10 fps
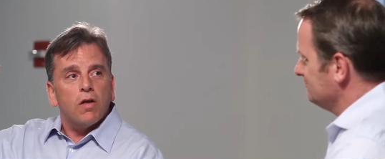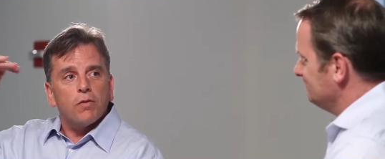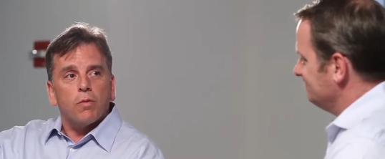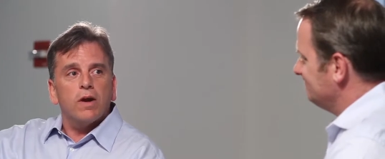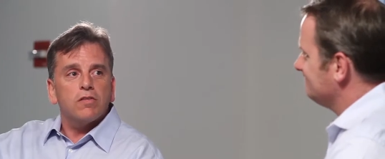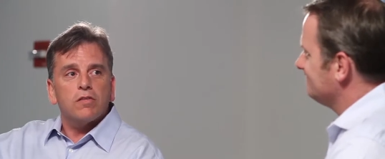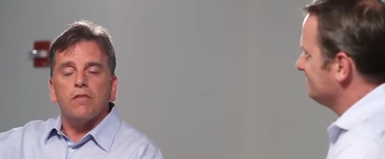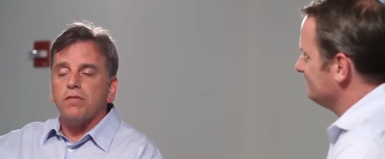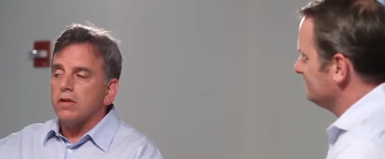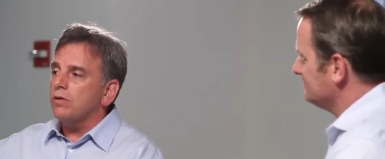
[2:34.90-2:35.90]
Speaker 1: all the right
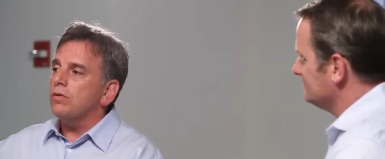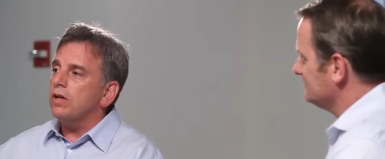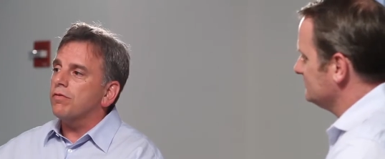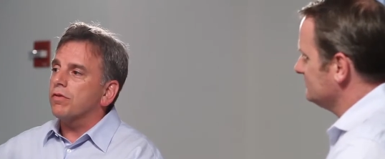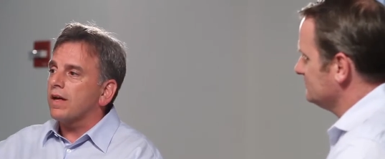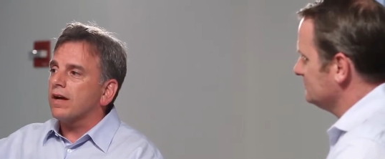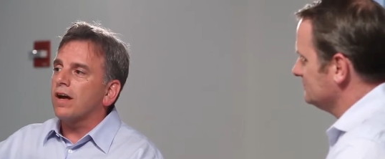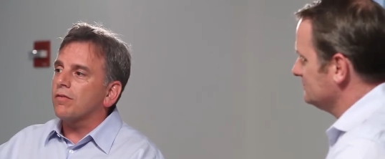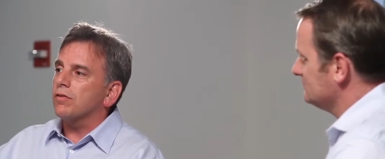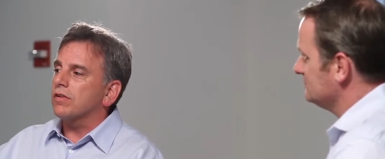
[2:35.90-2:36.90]
stuff that you need for that
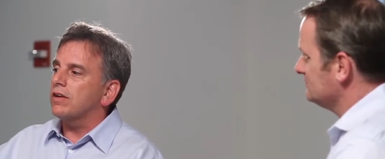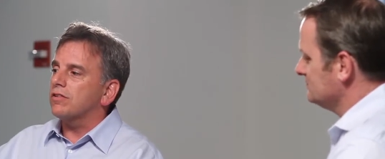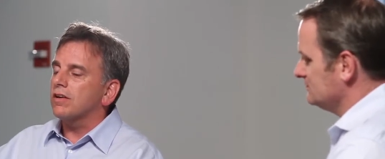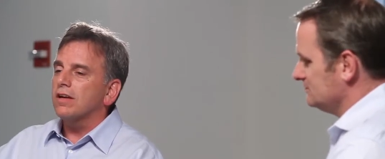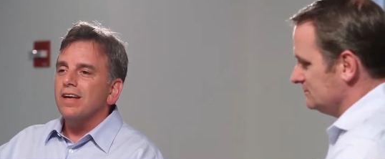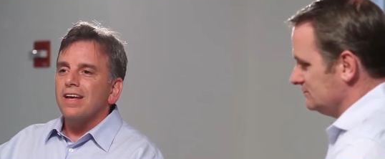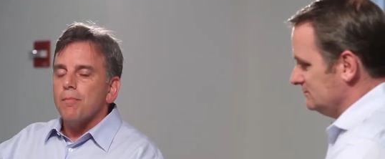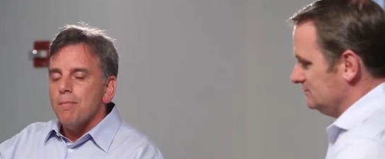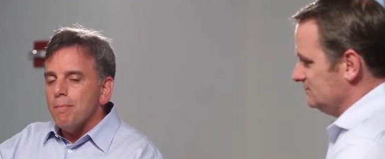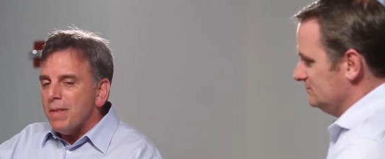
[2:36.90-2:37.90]
conversation.
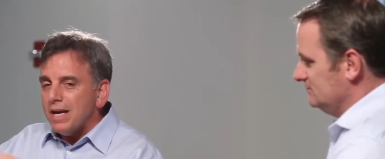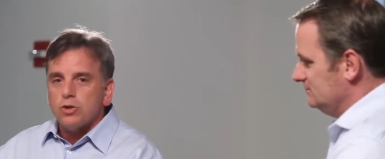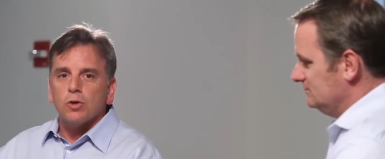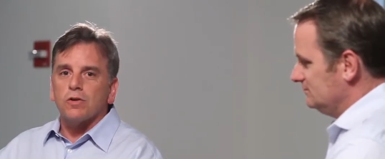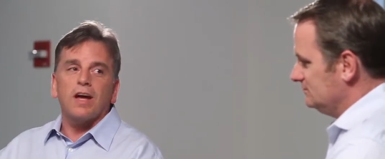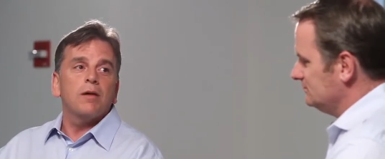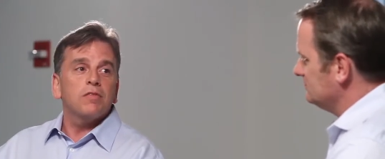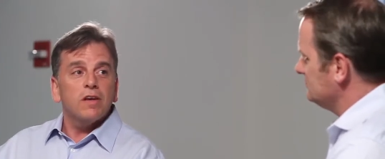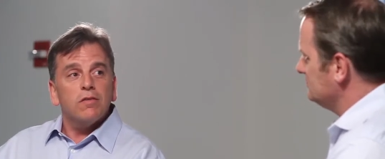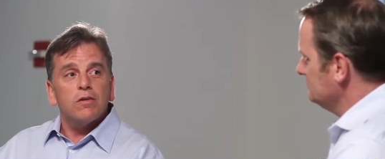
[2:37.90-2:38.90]
Major time
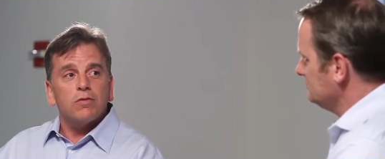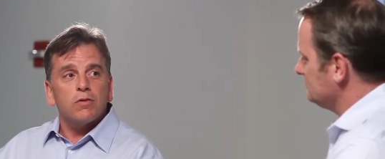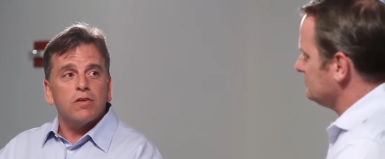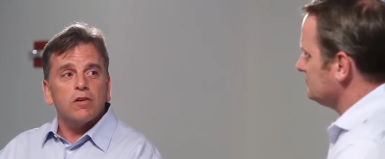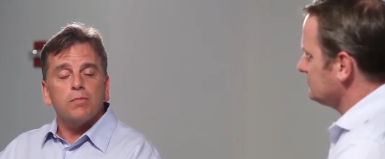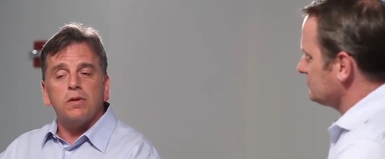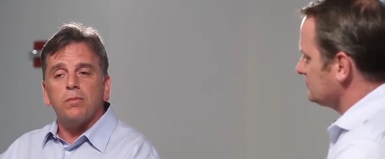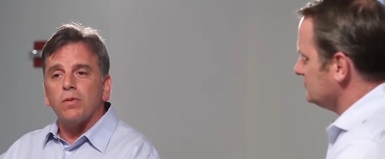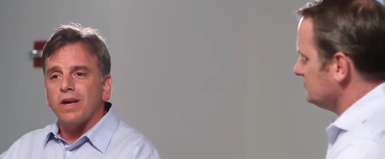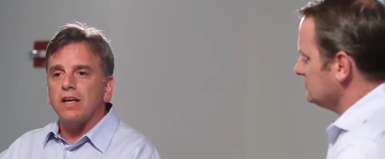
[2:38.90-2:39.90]
savings for
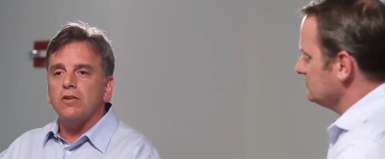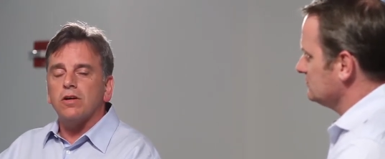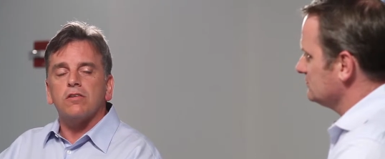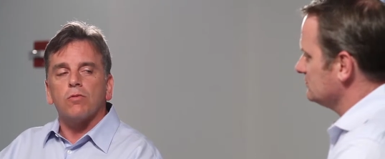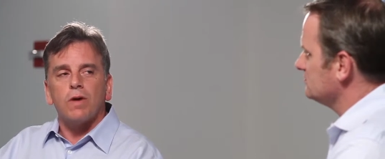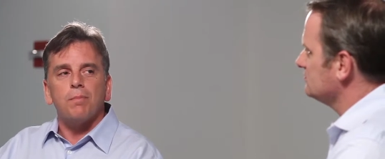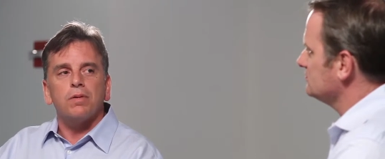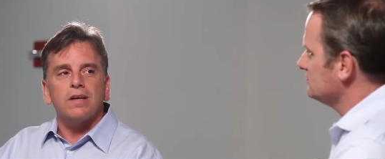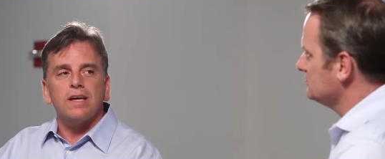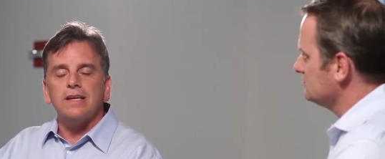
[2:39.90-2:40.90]
salespeople, and you get to
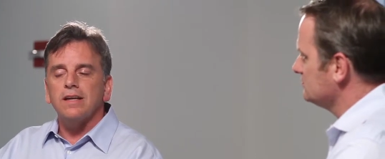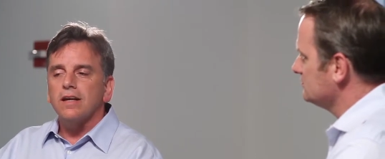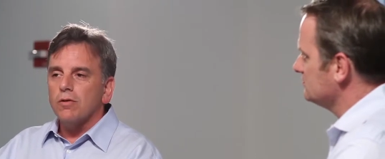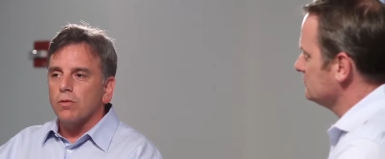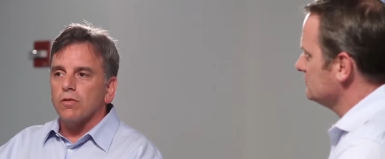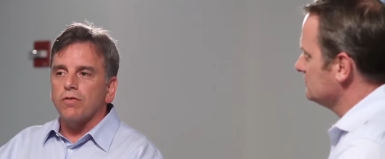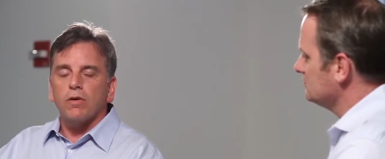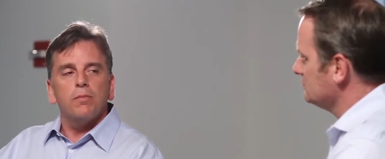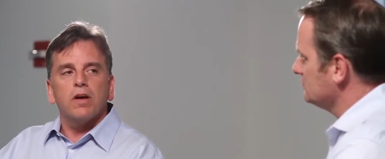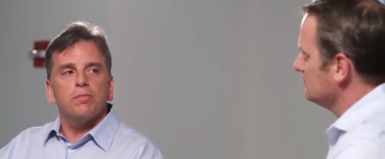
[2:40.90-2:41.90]
replicate what your
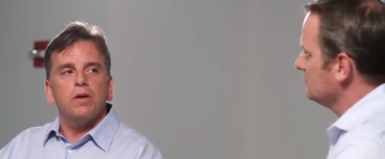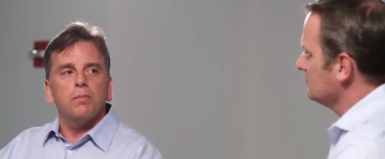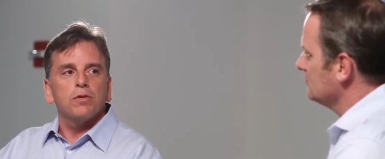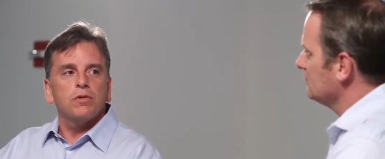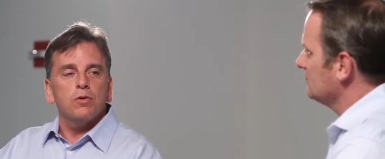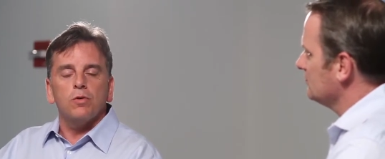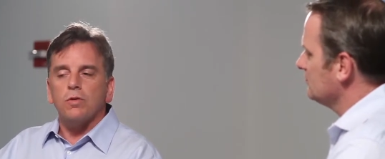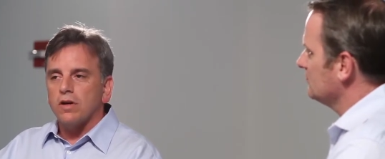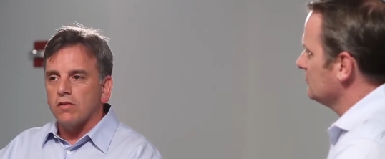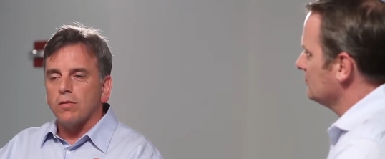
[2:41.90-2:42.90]
very best people do
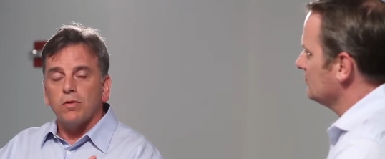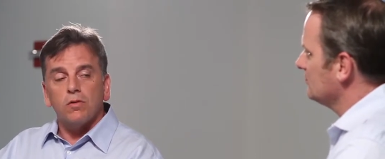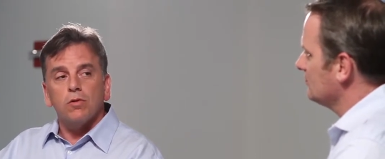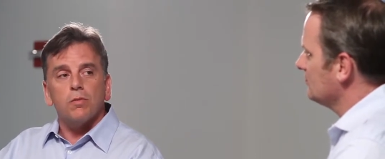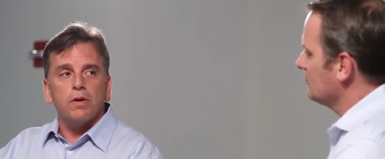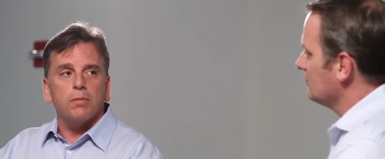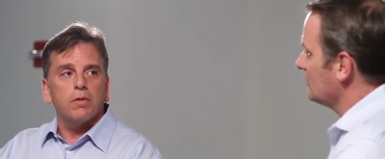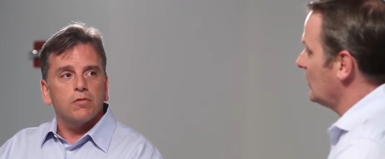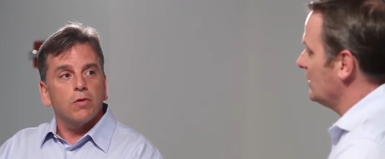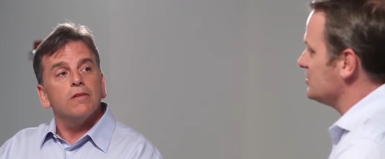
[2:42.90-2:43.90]
in some of your newer people
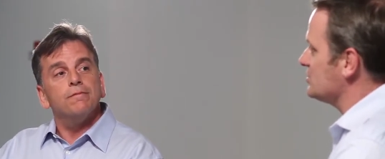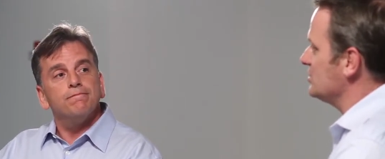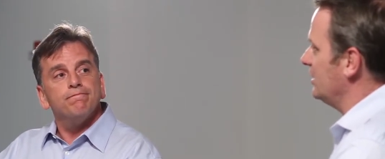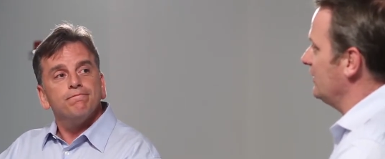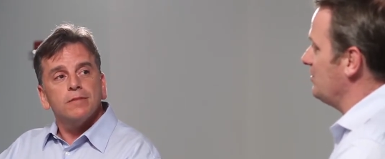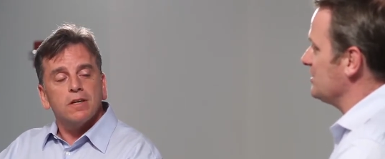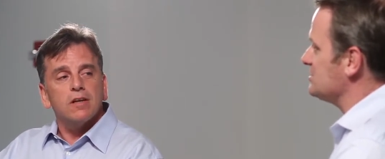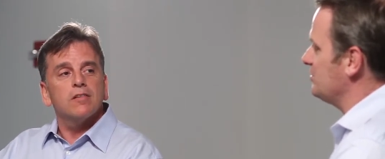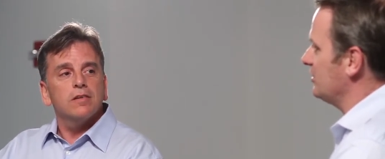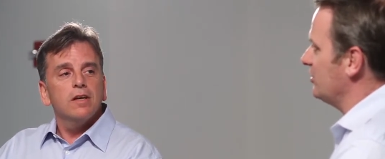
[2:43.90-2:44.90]
as well. That's exciting. That makes a
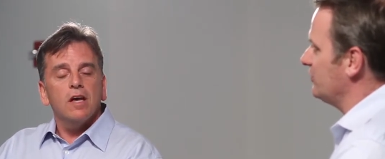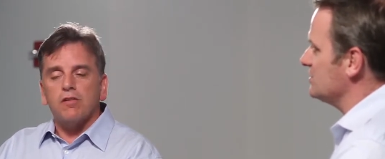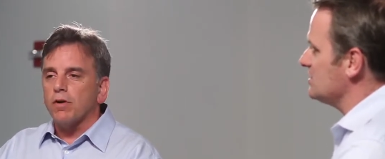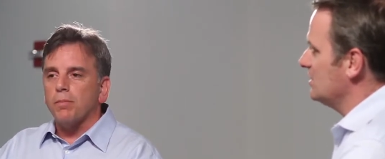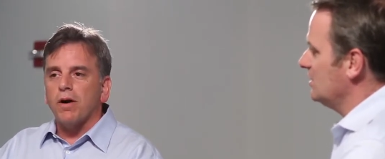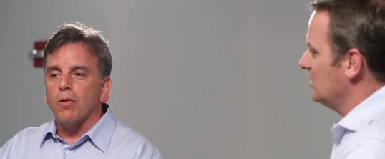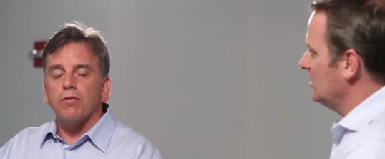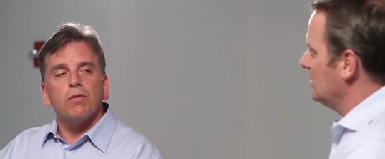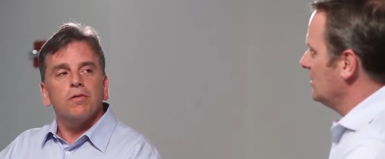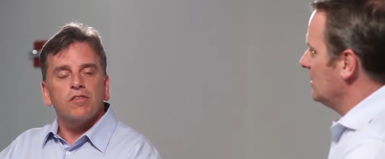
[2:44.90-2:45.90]
big difference. It's very
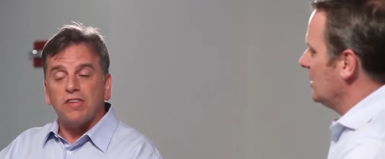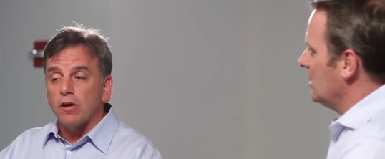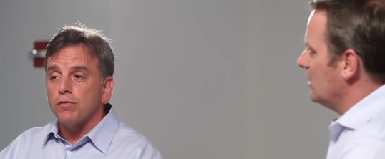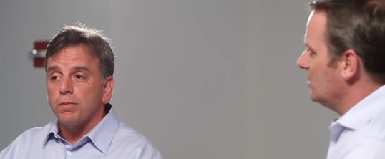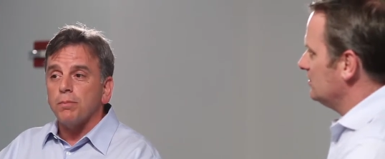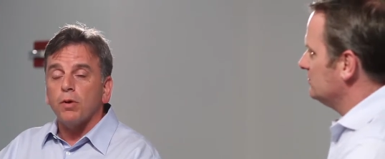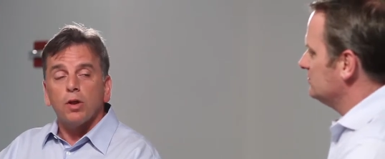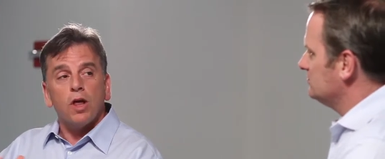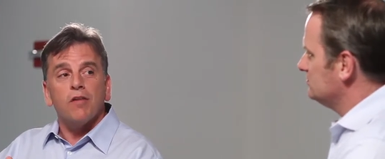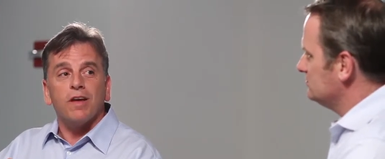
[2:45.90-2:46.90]
powerful. Salespeople
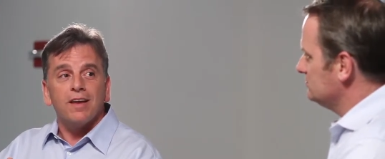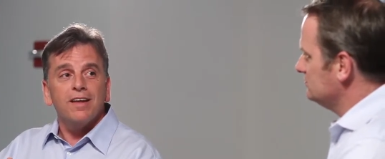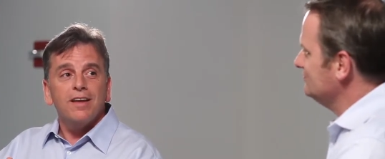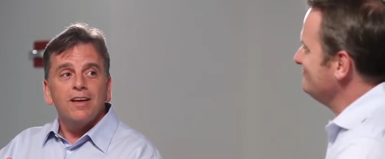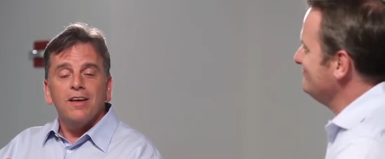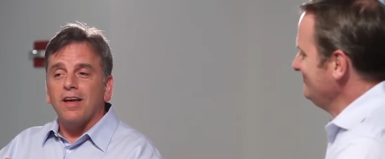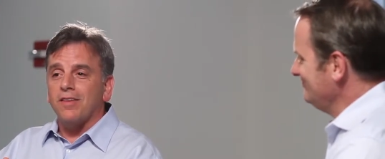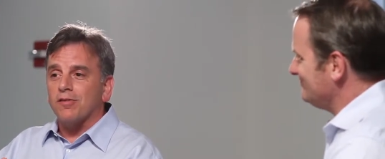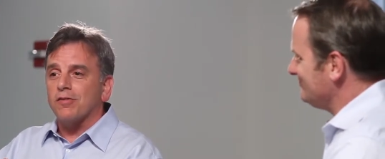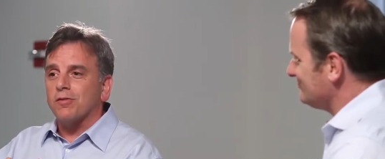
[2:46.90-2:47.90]
love it. And
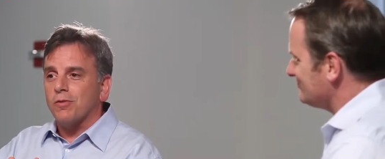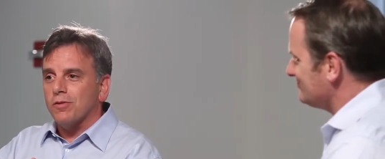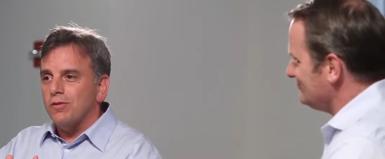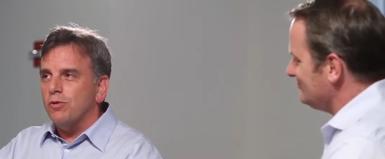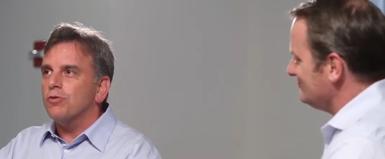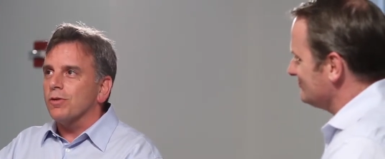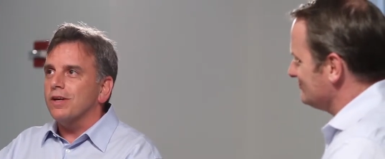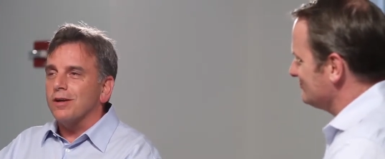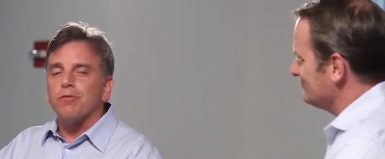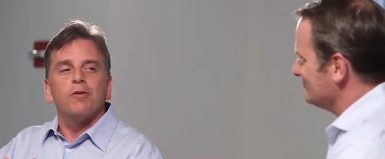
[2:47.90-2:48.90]
that's usually a
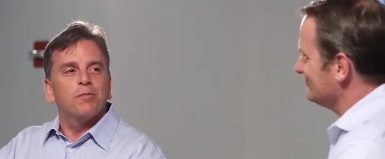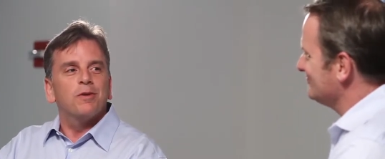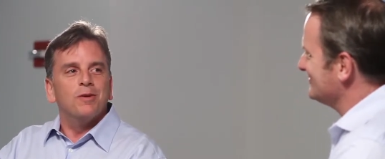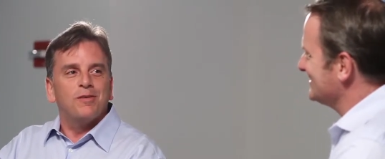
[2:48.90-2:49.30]
difference between